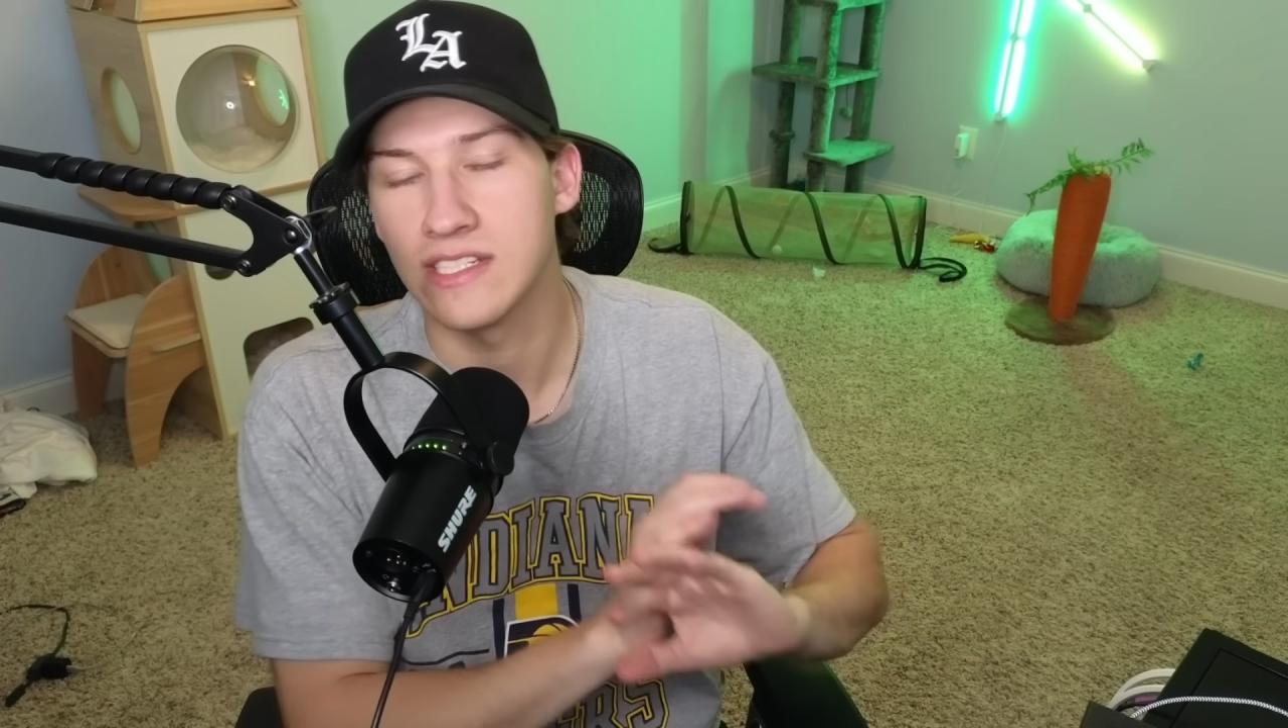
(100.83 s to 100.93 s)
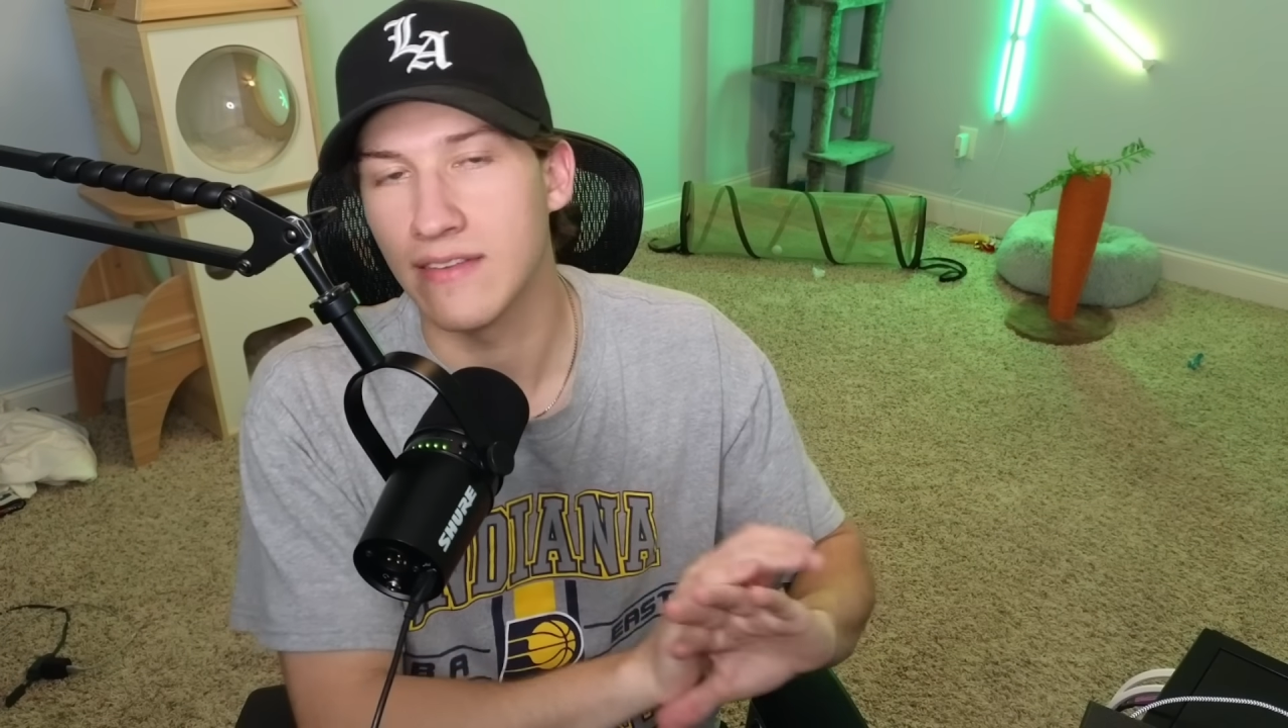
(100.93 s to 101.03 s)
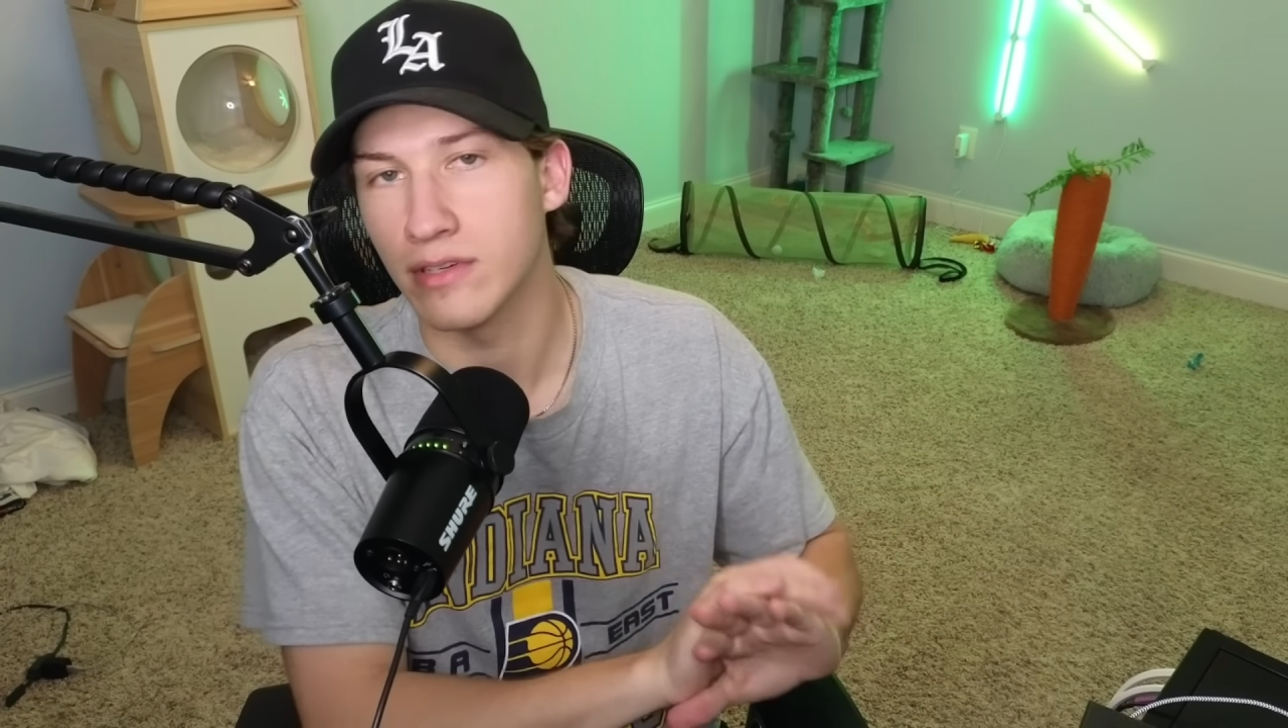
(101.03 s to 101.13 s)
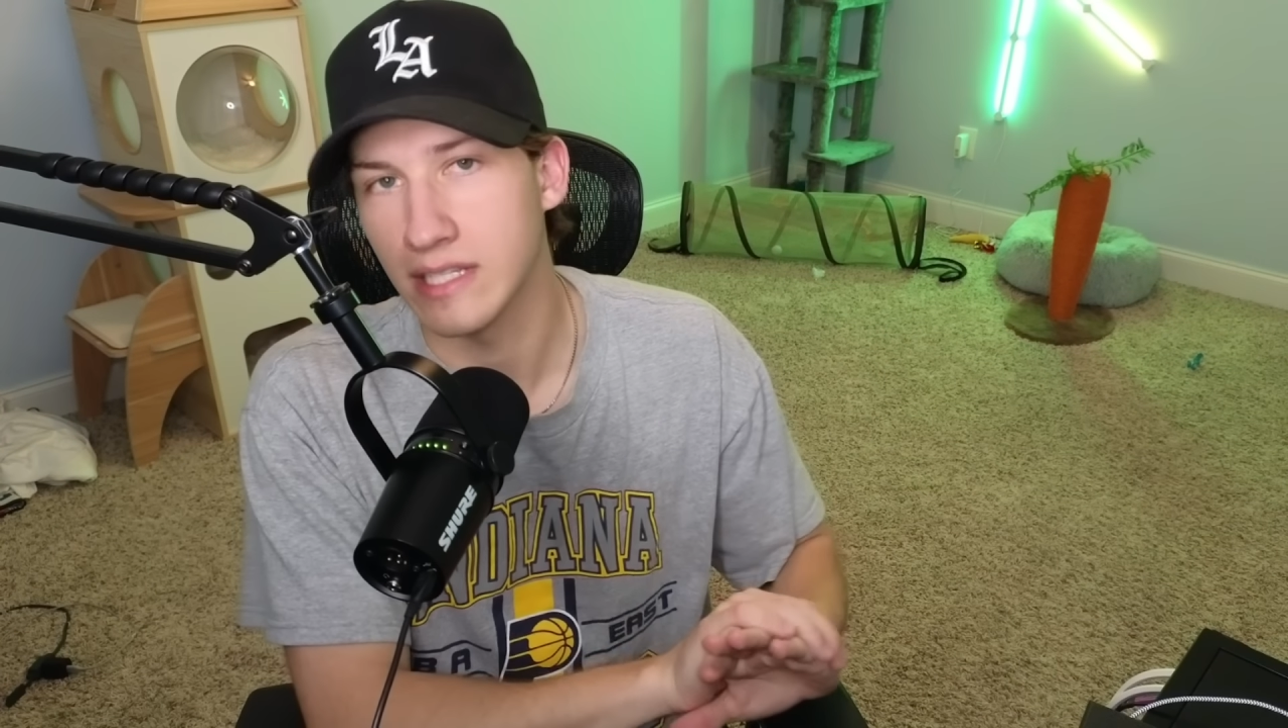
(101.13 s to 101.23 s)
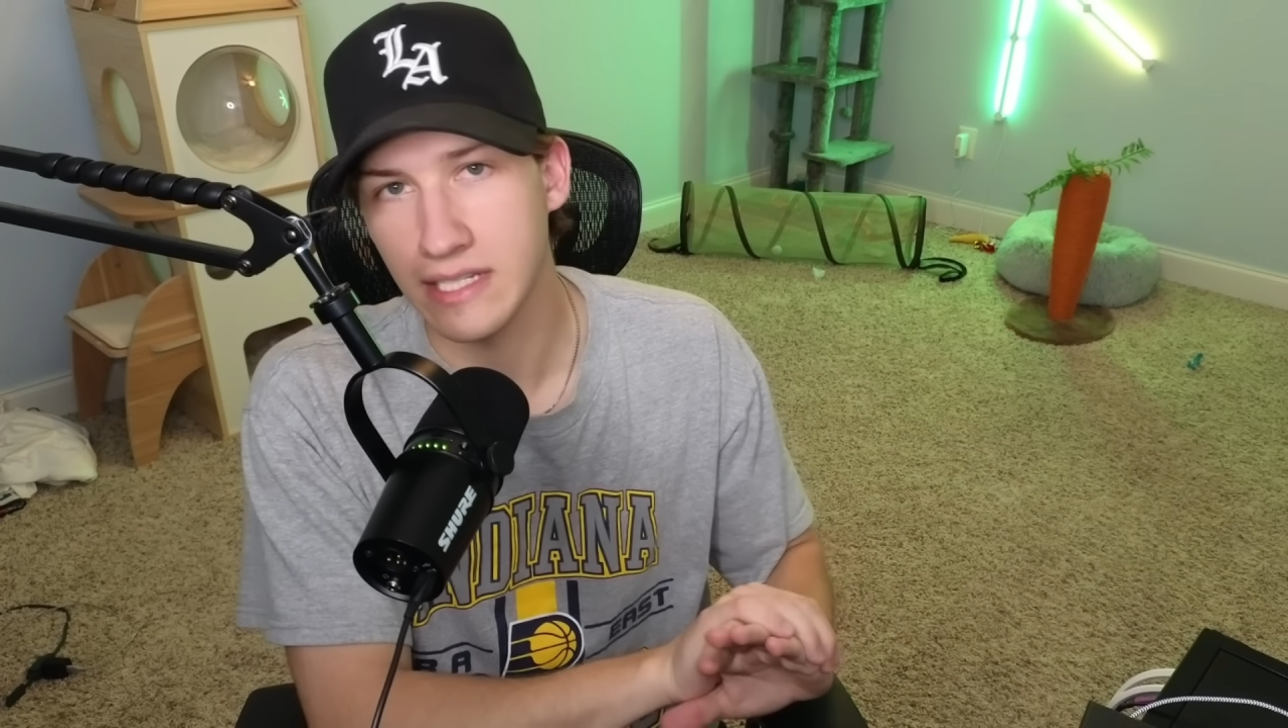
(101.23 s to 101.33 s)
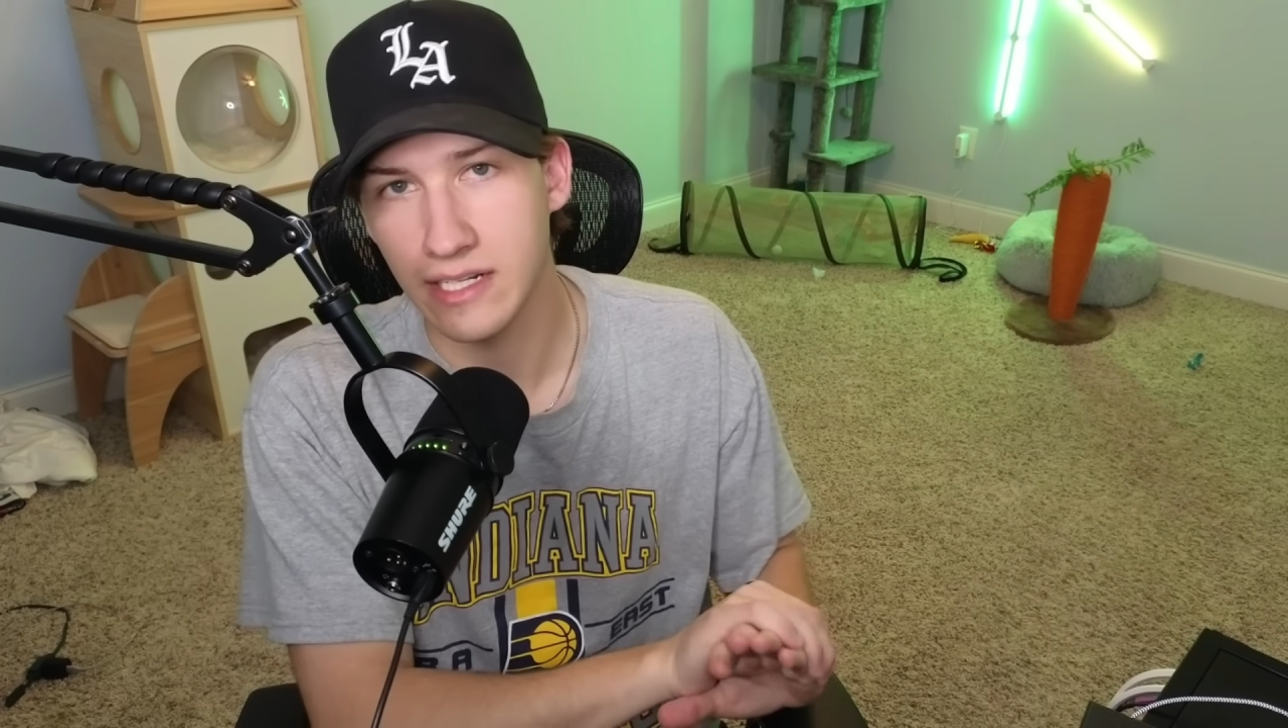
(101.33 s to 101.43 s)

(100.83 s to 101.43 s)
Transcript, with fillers: never did get